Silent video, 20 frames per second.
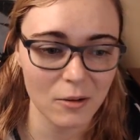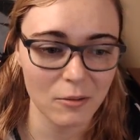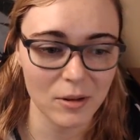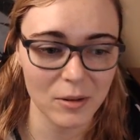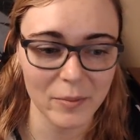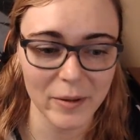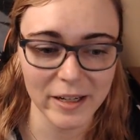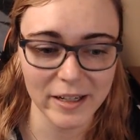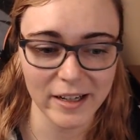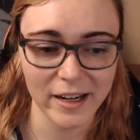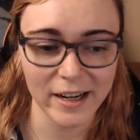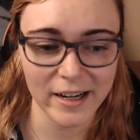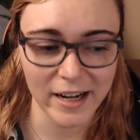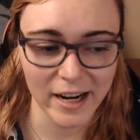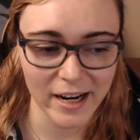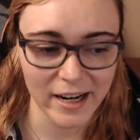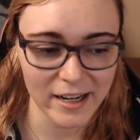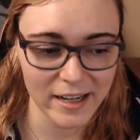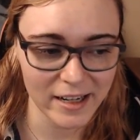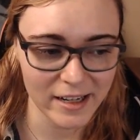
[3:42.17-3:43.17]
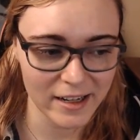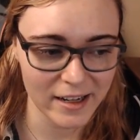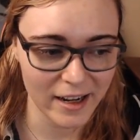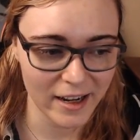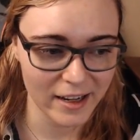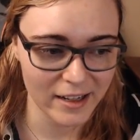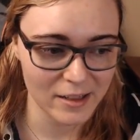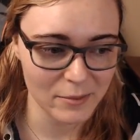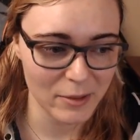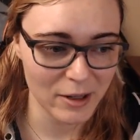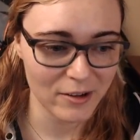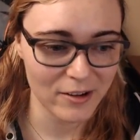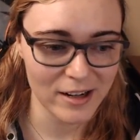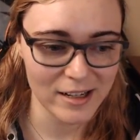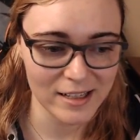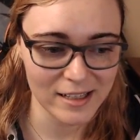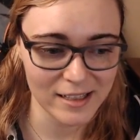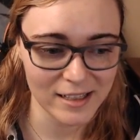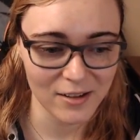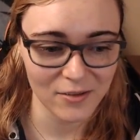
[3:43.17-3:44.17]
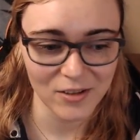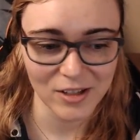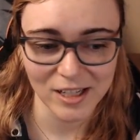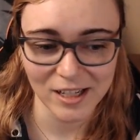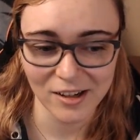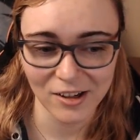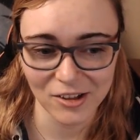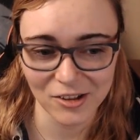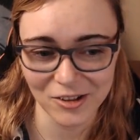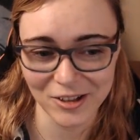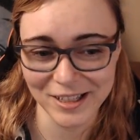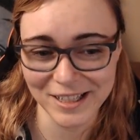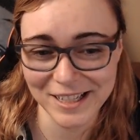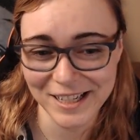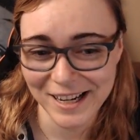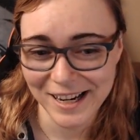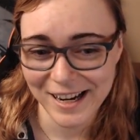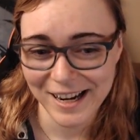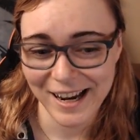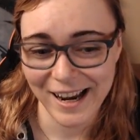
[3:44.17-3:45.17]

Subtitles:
With my 980 and my Ryzen 1700